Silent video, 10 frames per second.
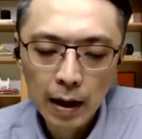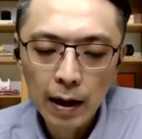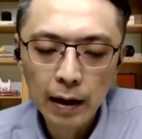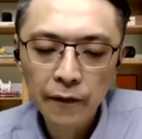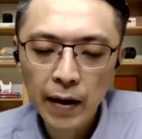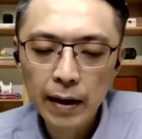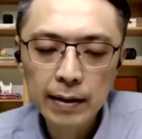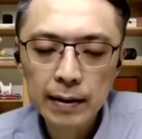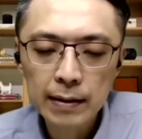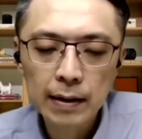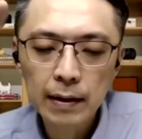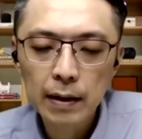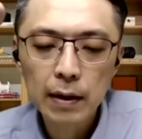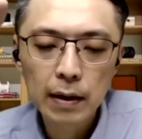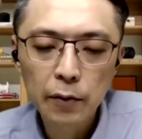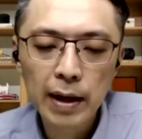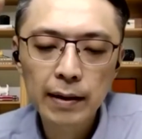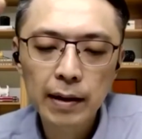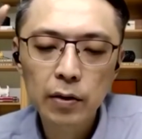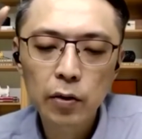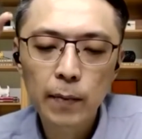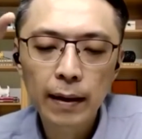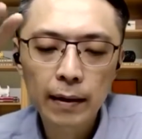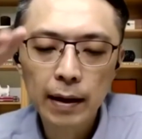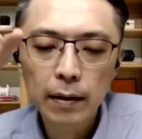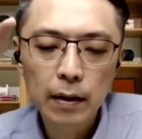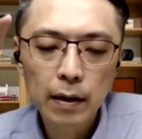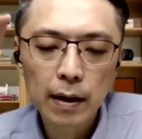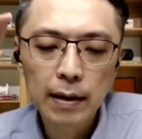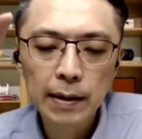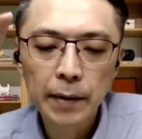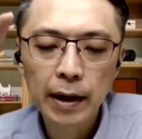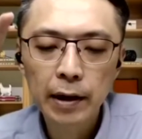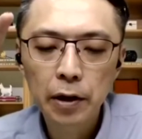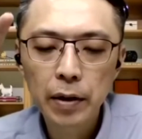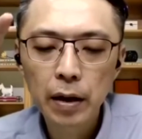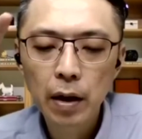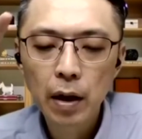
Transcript: In fact, this is related to my third subcategory,